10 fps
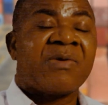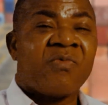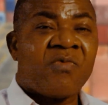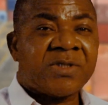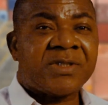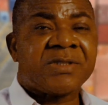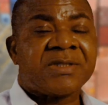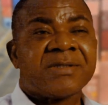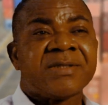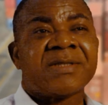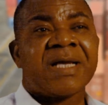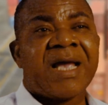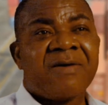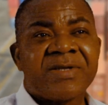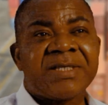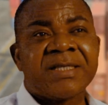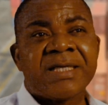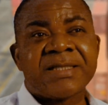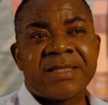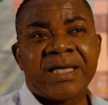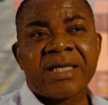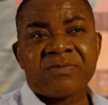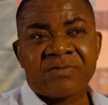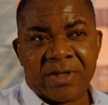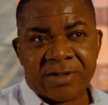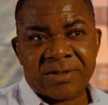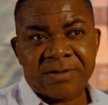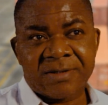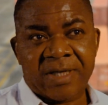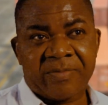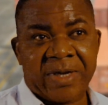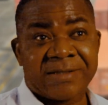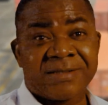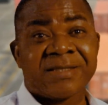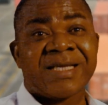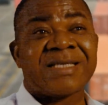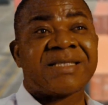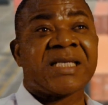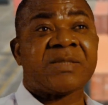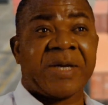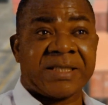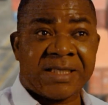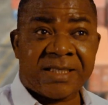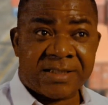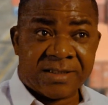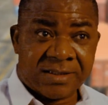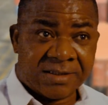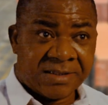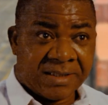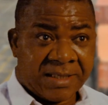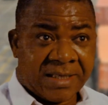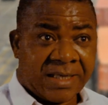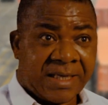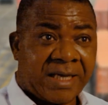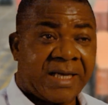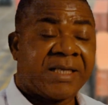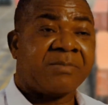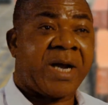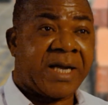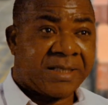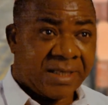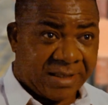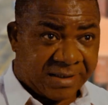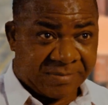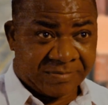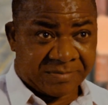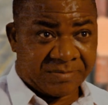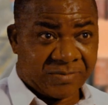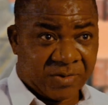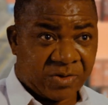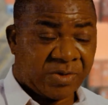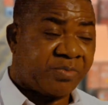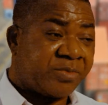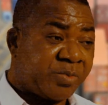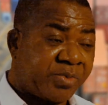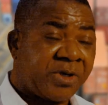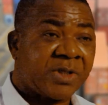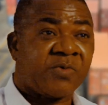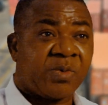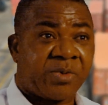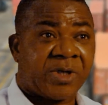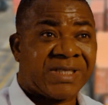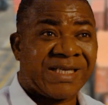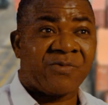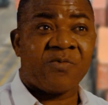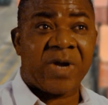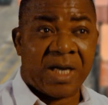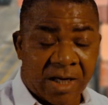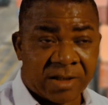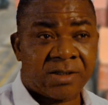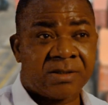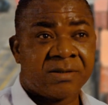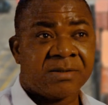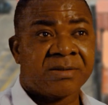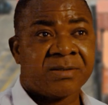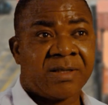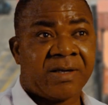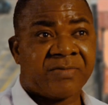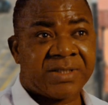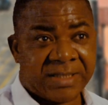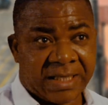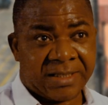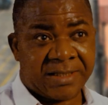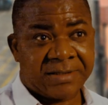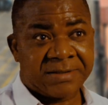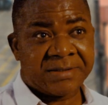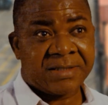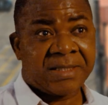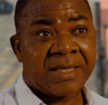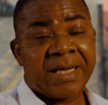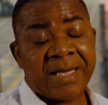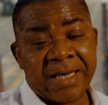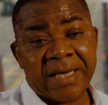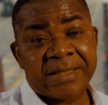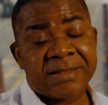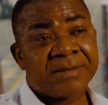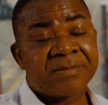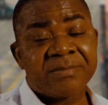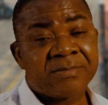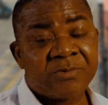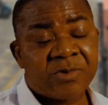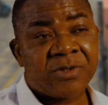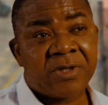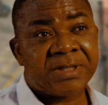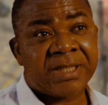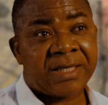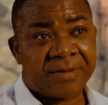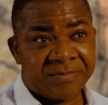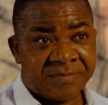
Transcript: wasn't everything he said he was, but his expertise and the market lead. So the, the products we brought in were not of the standard and we could not sell.